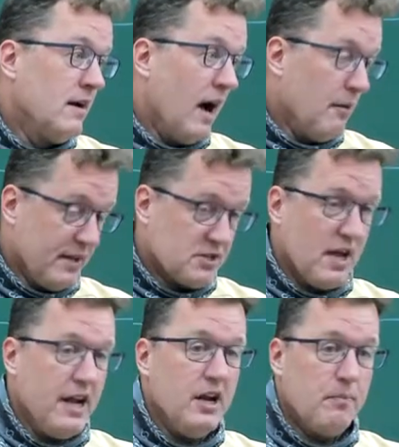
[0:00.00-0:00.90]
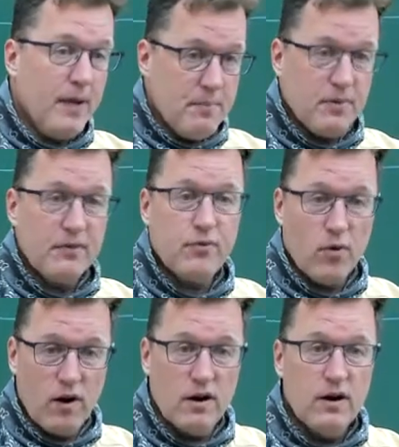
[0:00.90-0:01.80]
I'll be assigning a paper
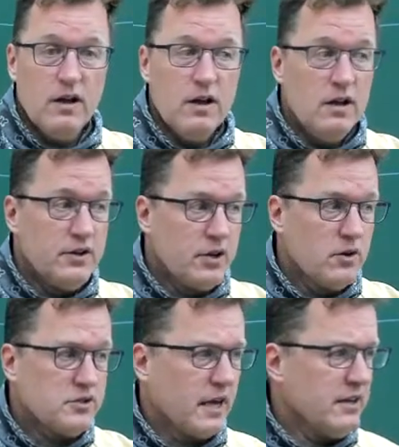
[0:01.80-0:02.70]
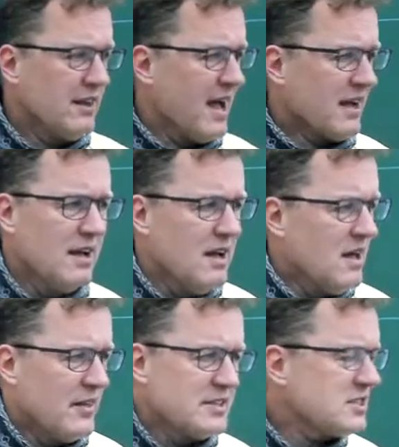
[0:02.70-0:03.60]
for Tuesday and you're like,
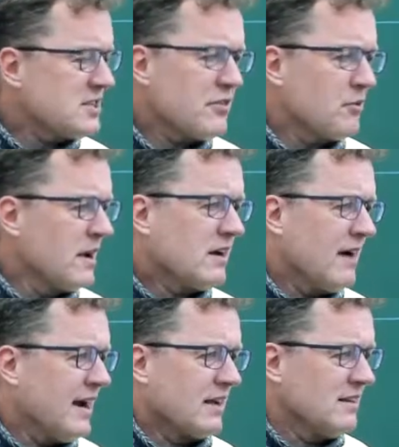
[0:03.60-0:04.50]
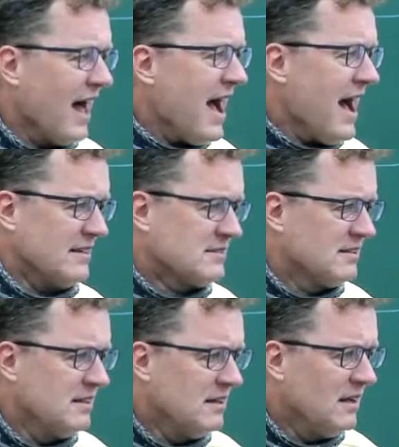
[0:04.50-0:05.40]
this is a three credit class.
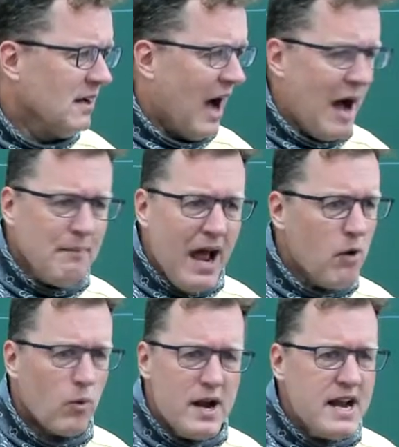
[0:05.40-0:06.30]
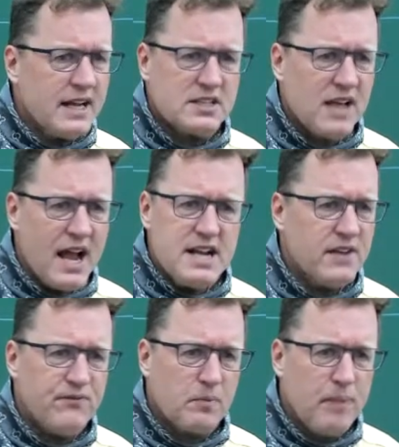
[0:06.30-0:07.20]
I'm not reading a
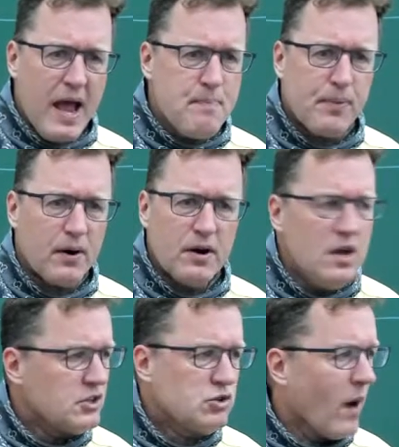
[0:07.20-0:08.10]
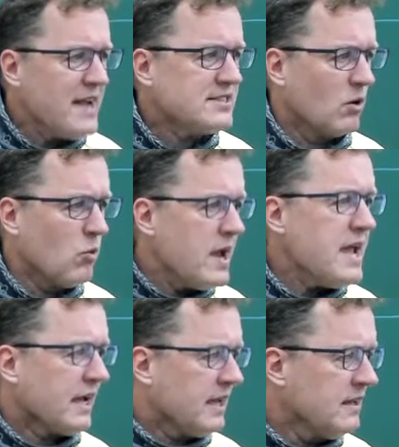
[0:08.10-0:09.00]
scientific paper twice a
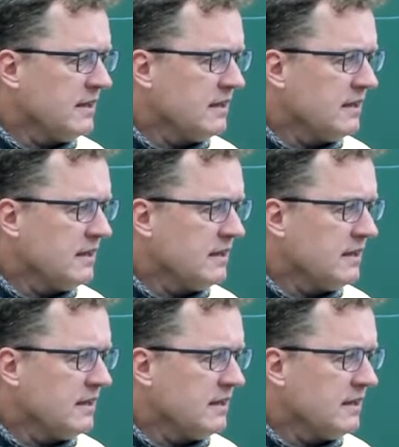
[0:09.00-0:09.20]
week.